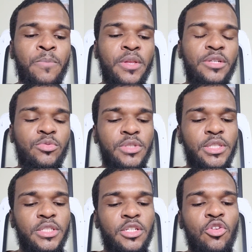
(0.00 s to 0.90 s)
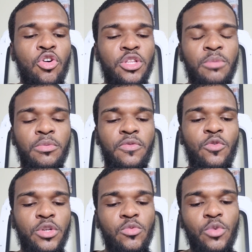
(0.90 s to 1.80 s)
This one is law number
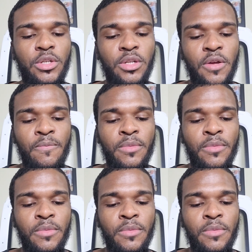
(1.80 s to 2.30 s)
41,